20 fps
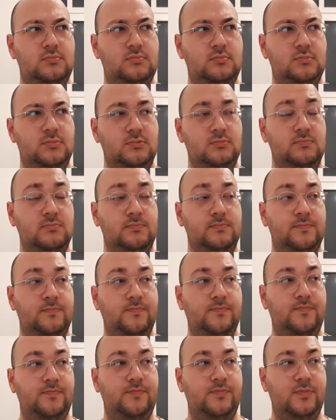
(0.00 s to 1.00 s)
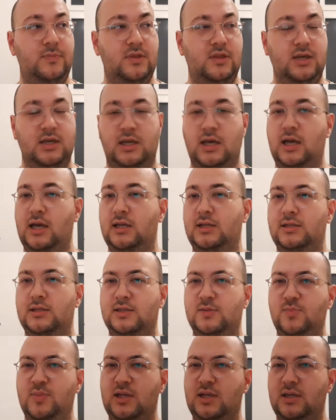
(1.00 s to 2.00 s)
Mm. The cat
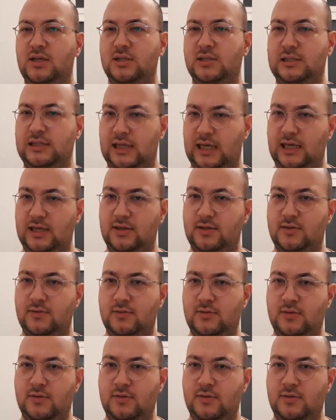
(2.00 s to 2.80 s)
is being sad.